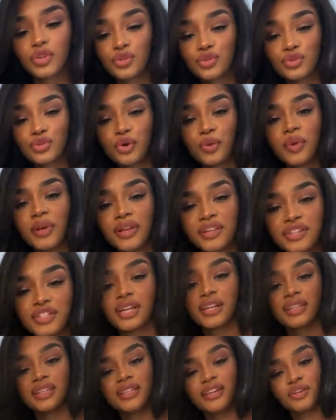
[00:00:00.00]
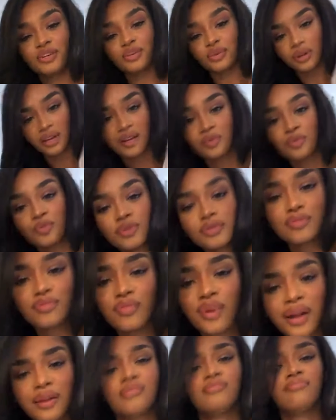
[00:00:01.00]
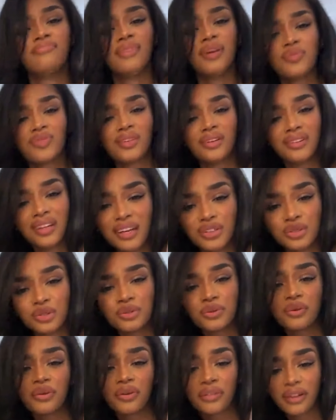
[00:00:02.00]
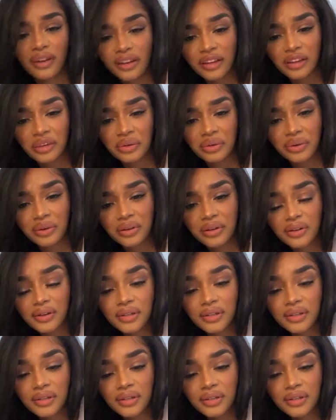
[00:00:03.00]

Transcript: Stop injecting your lips. My lips are natural, thank you.